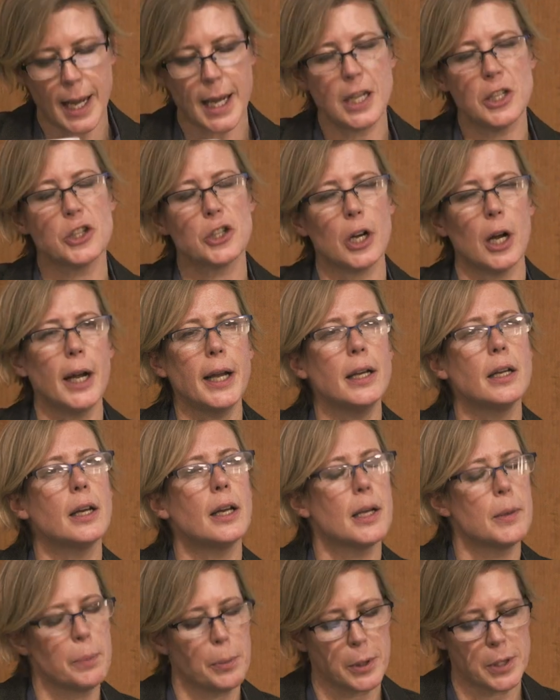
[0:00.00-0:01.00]
In
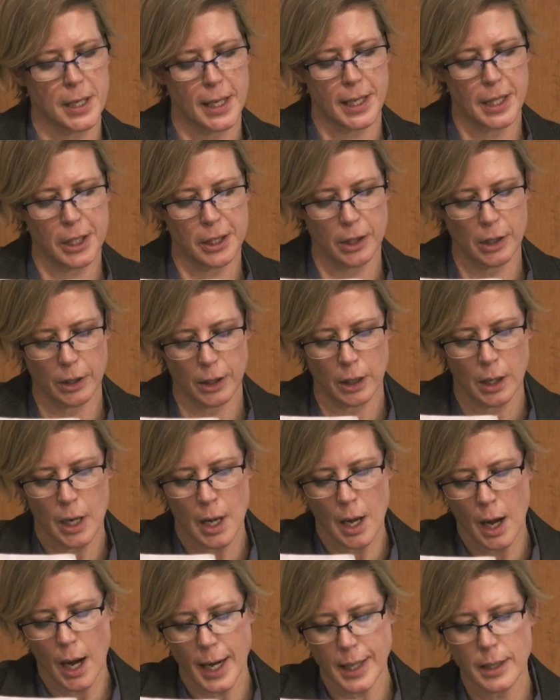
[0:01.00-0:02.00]
China in particular,
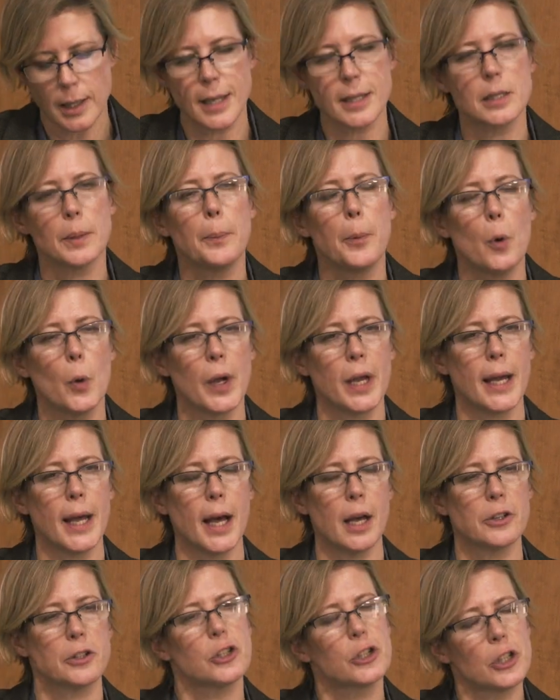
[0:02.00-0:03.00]
I'd like to point
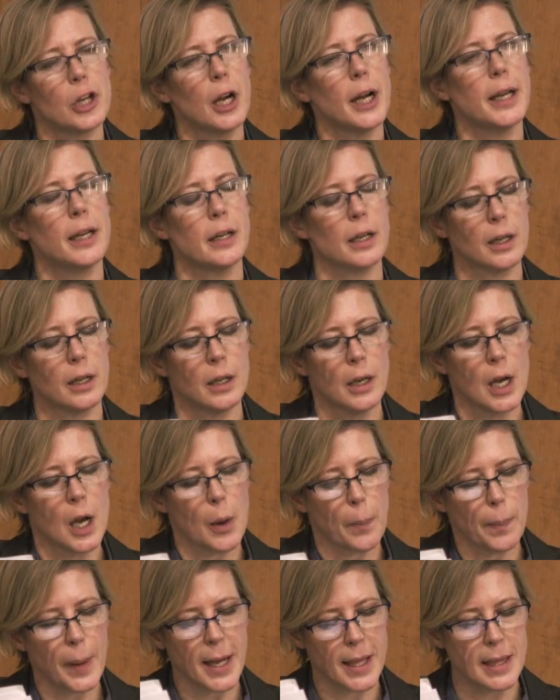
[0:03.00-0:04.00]
out China,
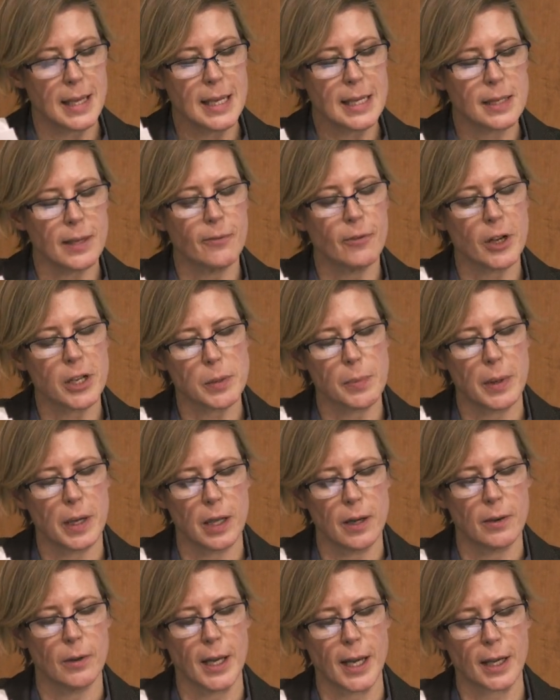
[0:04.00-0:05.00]
by these investment
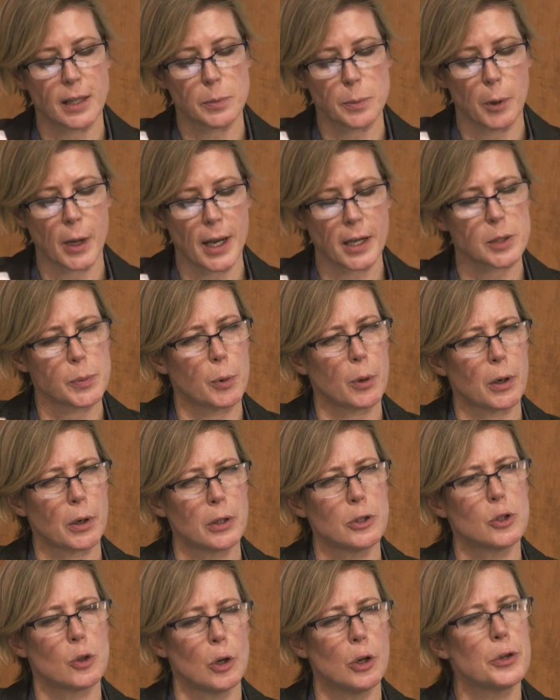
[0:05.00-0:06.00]
and export
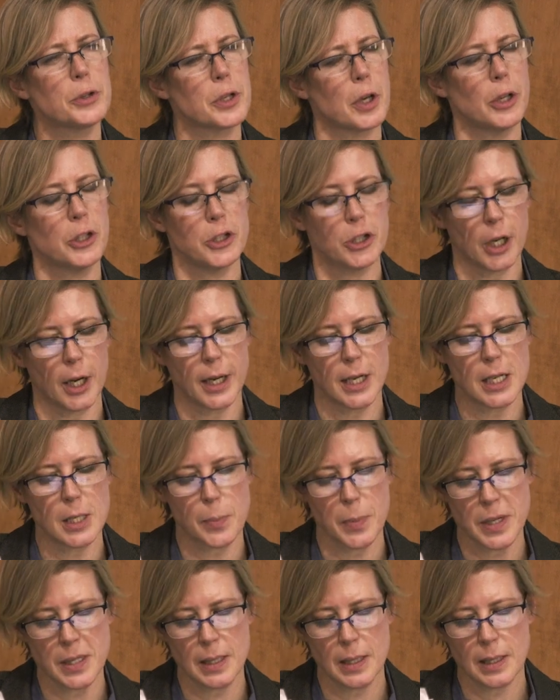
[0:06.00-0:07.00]
controls on
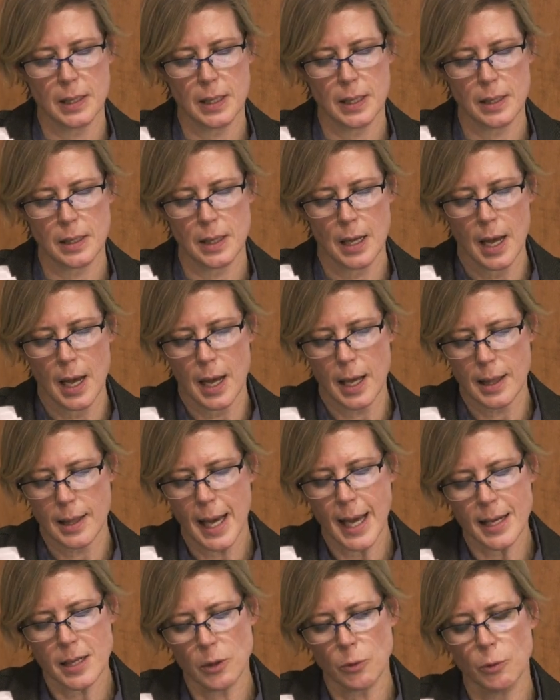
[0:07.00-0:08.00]
Chinese businesses,
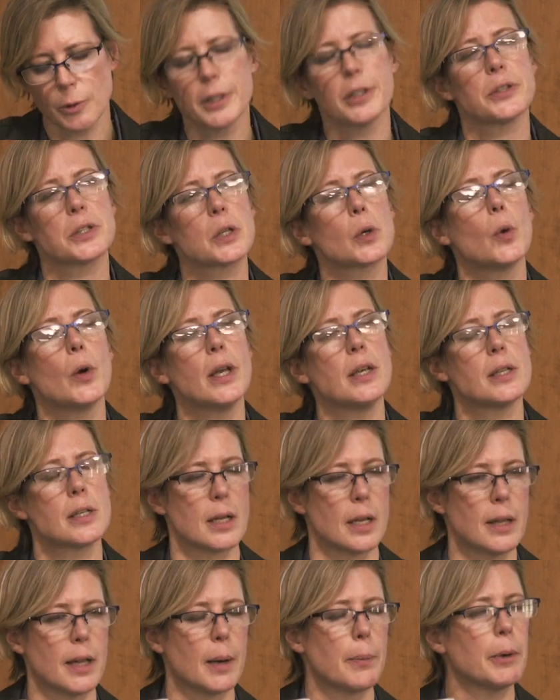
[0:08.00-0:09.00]
that's a real squeeze
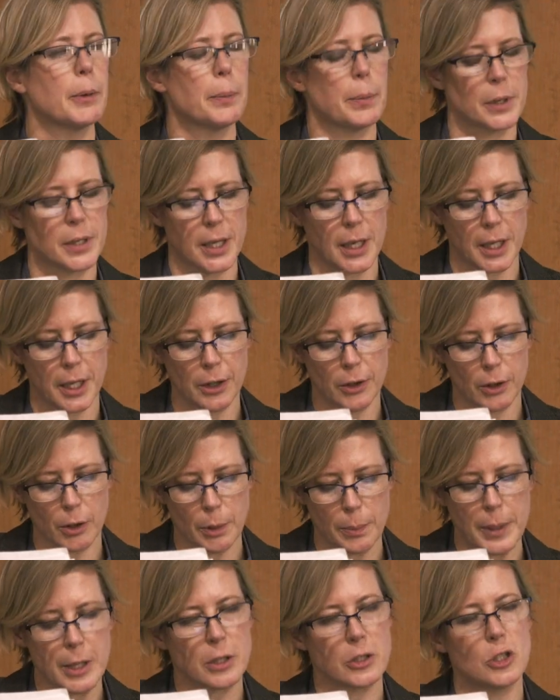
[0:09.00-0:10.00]
to them in
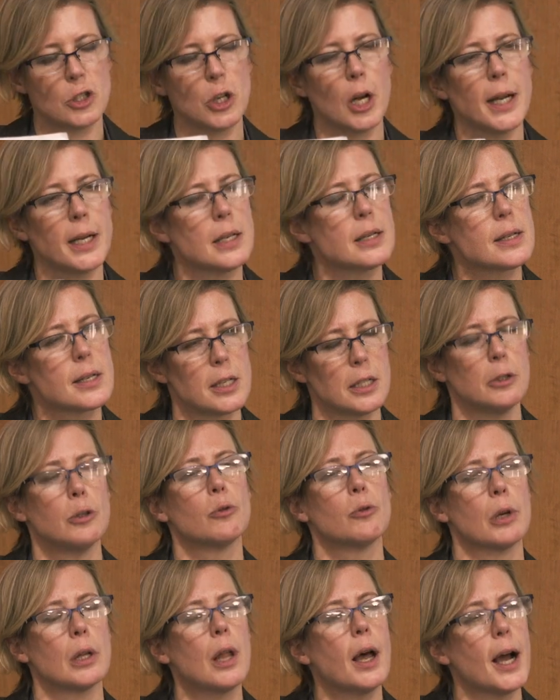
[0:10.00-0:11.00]
particular, because China
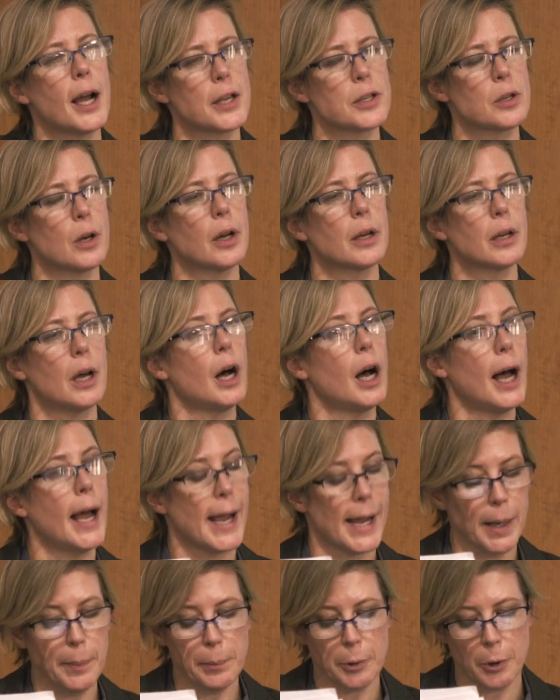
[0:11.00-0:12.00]
still relies on
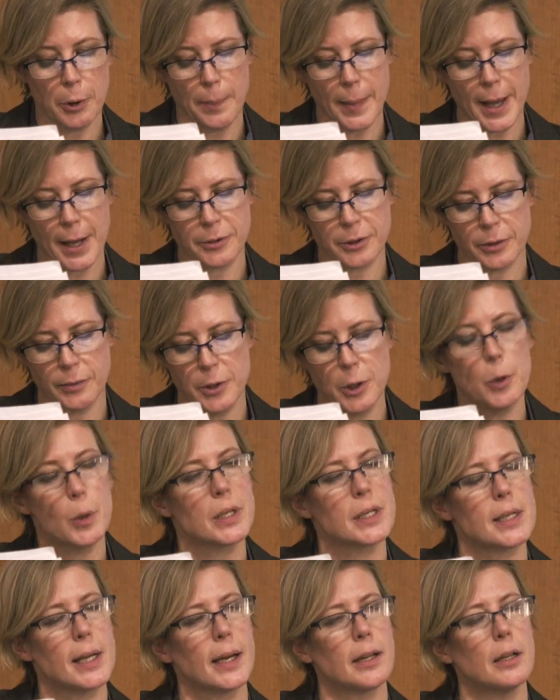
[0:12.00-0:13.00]
ample amount of
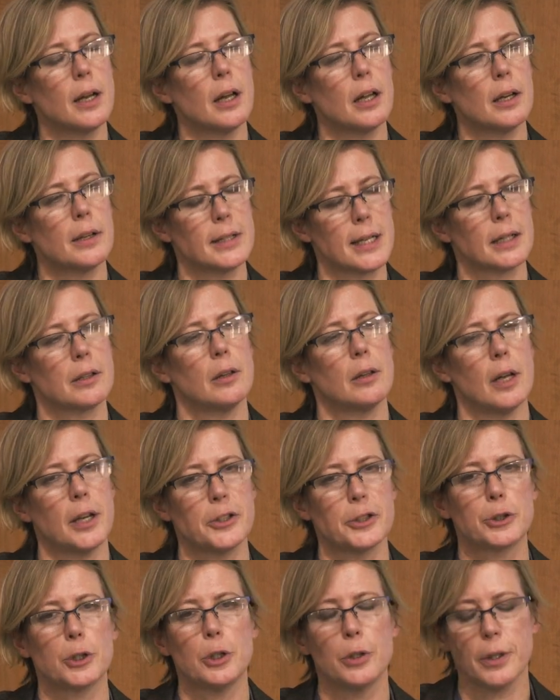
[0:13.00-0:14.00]
U.S.
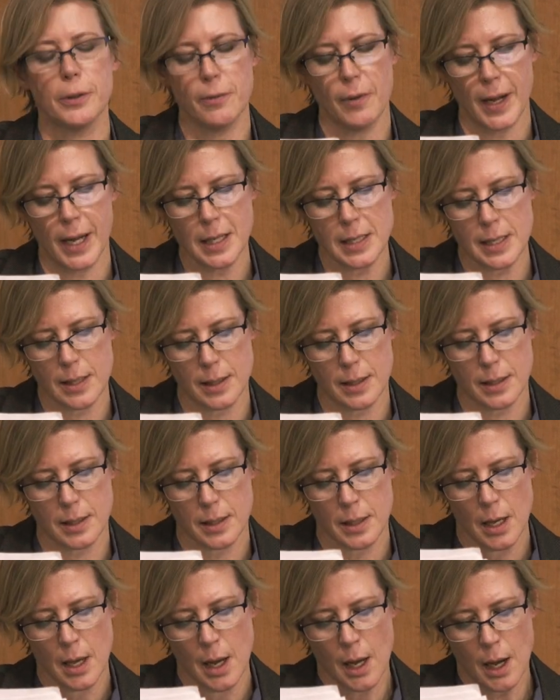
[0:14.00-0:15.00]
technological advances.